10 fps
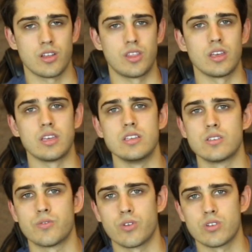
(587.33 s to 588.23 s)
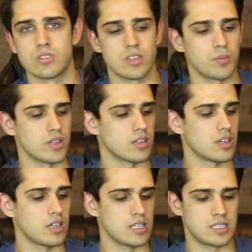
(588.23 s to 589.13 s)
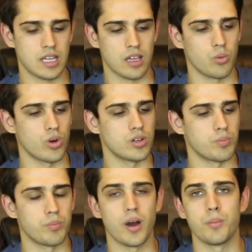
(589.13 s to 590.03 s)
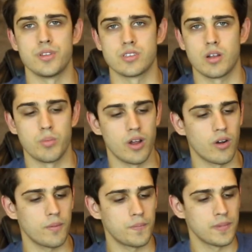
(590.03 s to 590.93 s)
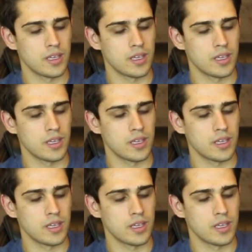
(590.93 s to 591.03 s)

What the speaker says: I think he's the first and I'm the second one to pop this on a barrel.